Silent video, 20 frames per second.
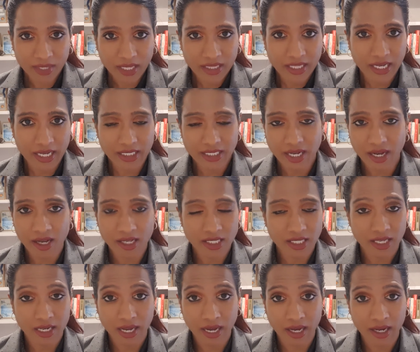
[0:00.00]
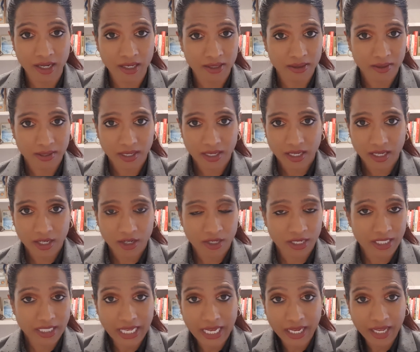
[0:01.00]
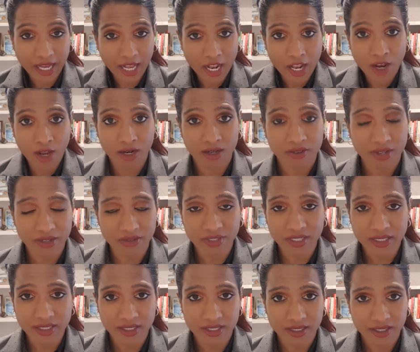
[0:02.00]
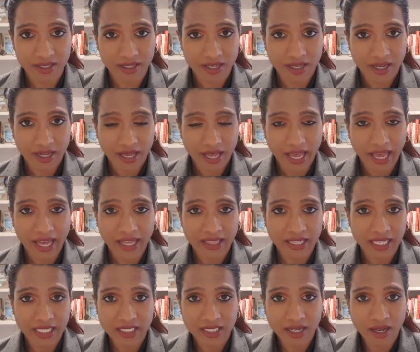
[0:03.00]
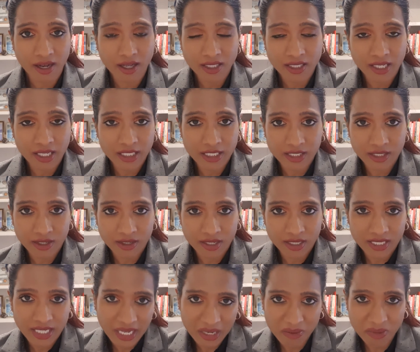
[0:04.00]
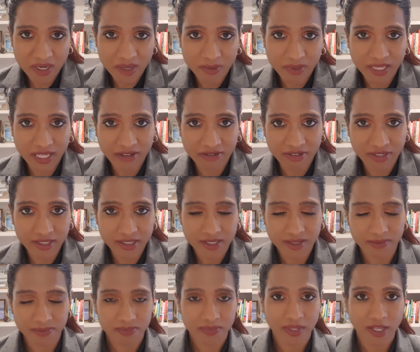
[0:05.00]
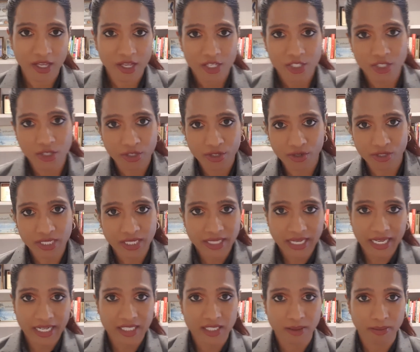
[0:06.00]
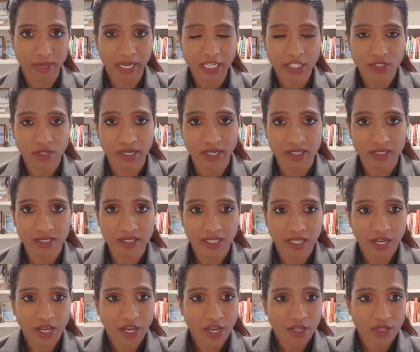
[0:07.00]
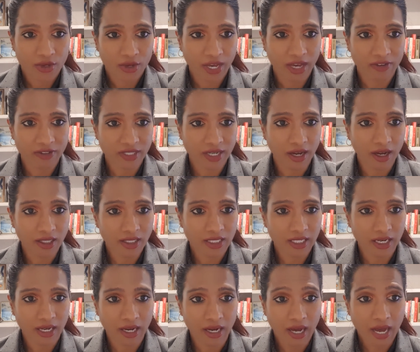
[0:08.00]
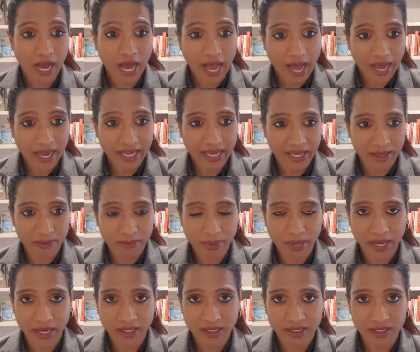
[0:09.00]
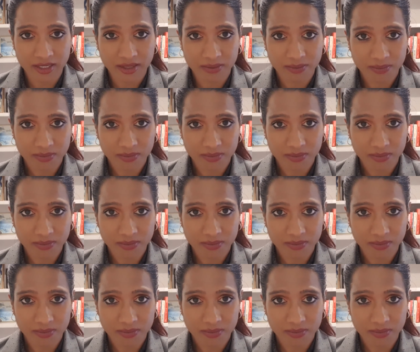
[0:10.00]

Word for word: There are tasks that are going to take a lot of effort and there's tasks that's going to take minimal effort. So using that as a matrix, you have tasks that are high impact